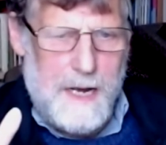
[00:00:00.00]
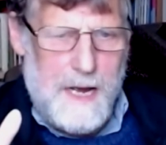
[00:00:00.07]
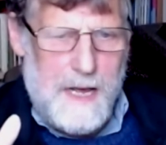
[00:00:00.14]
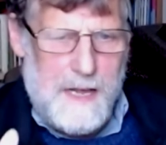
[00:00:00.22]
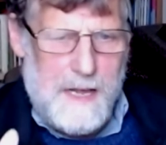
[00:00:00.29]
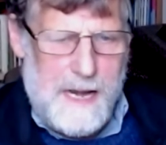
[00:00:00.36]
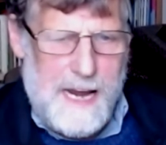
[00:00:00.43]

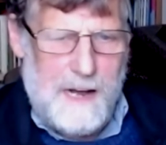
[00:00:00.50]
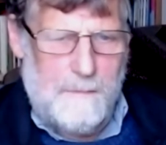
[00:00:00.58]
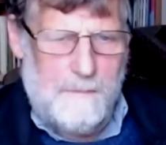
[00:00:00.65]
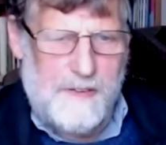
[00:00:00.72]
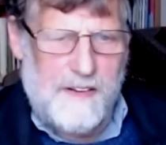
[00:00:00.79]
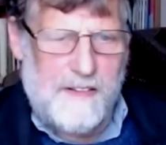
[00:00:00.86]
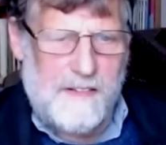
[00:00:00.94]
That
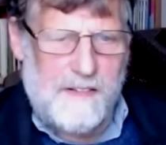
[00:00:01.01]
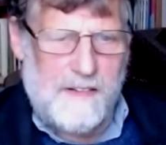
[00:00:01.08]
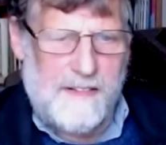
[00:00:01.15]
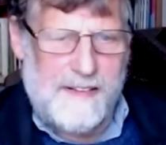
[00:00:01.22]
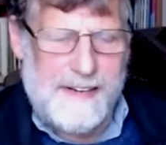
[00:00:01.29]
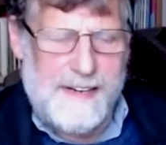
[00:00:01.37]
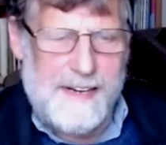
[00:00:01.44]
helps us to
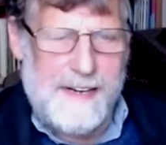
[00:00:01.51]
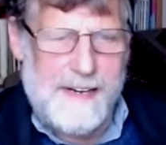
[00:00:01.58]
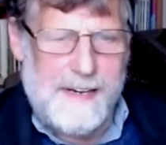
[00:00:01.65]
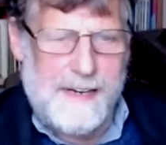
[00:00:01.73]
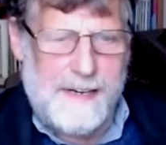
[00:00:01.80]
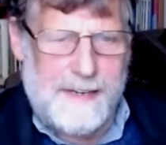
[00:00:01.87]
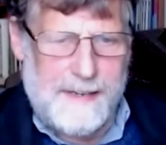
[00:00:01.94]
see
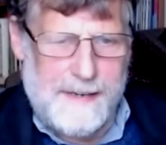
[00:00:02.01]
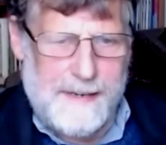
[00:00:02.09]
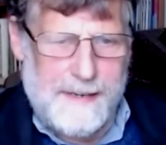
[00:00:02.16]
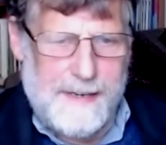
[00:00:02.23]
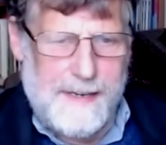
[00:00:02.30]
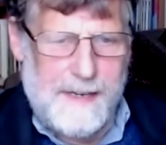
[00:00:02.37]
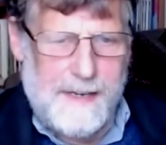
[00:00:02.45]

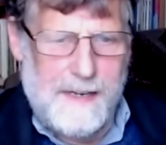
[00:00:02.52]
clearly.